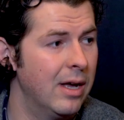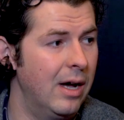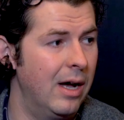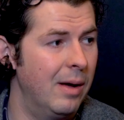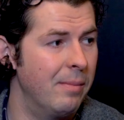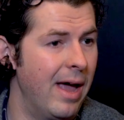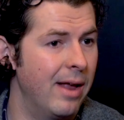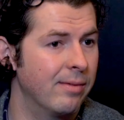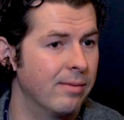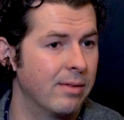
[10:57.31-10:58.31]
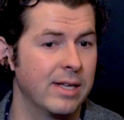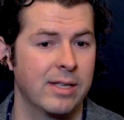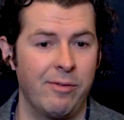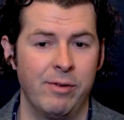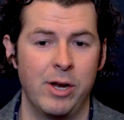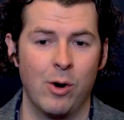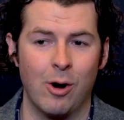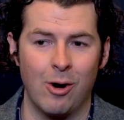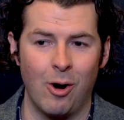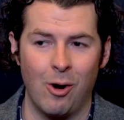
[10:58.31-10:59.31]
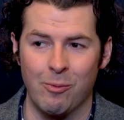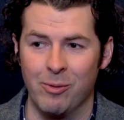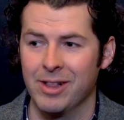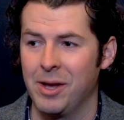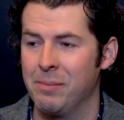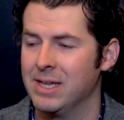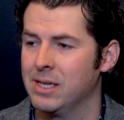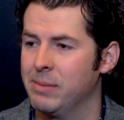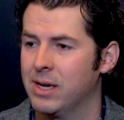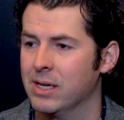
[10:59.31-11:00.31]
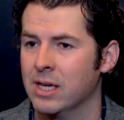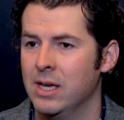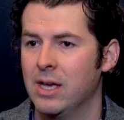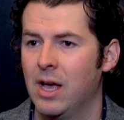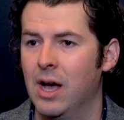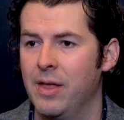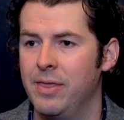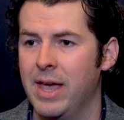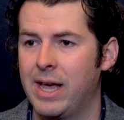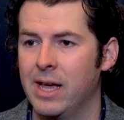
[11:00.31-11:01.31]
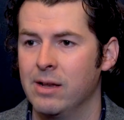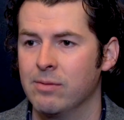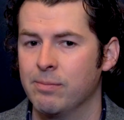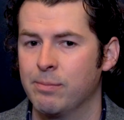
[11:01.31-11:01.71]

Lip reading: And things like video are really amazing because they can